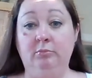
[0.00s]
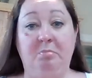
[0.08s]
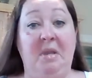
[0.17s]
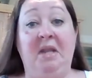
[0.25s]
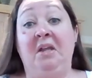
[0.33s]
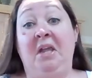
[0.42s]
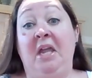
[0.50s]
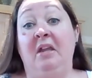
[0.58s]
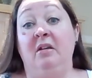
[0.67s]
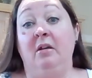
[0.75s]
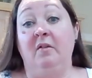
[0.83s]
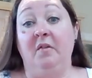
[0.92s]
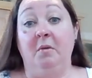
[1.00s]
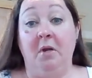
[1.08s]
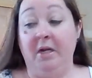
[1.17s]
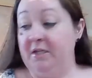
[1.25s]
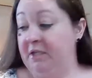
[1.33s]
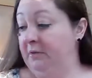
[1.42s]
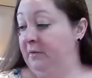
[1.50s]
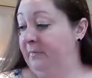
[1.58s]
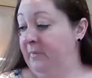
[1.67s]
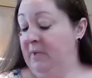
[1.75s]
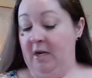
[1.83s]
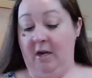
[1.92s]
bake a cake in here if you wanted to.
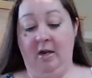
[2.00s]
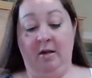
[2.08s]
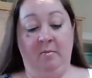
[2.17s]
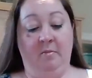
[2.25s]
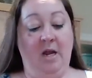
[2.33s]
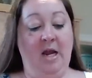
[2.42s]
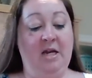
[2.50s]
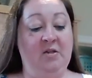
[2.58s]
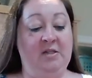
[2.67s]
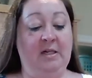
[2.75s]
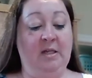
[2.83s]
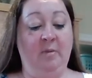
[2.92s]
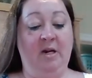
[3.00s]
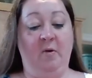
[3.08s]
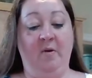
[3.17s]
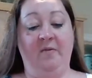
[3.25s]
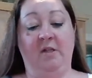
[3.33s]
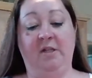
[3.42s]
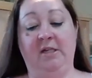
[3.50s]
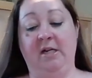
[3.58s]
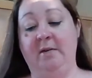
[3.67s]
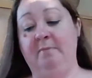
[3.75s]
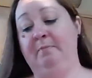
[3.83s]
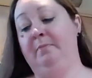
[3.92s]
I use it in the microwave all the
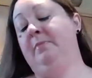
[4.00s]
time.